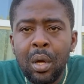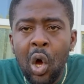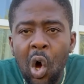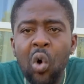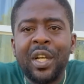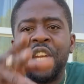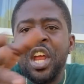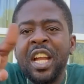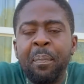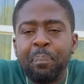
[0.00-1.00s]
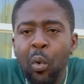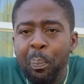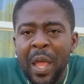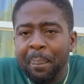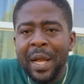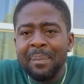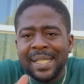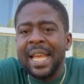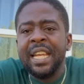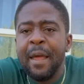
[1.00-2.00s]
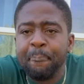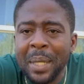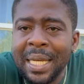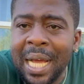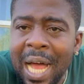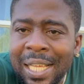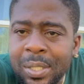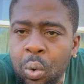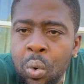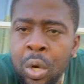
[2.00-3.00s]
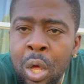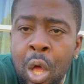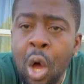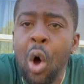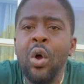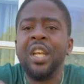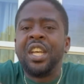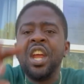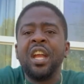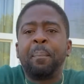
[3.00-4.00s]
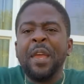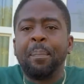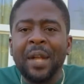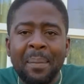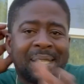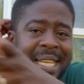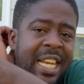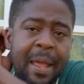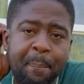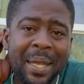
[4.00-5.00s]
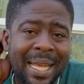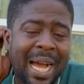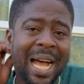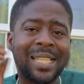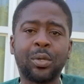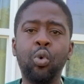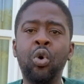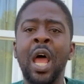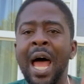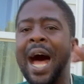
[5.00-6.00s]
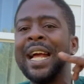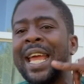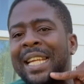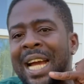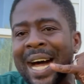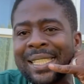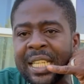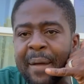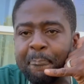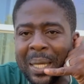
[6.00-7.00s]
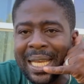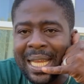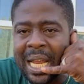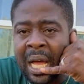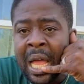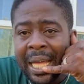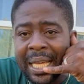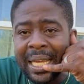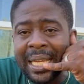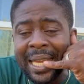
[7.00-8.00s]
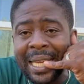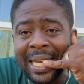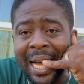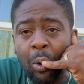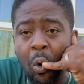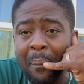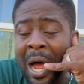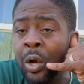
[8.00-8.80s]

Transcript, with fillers: Oh dear the people them send them picnic to school. Oh dear the people them send them picnic to school and get cast of them picnic in a, in, in a coma and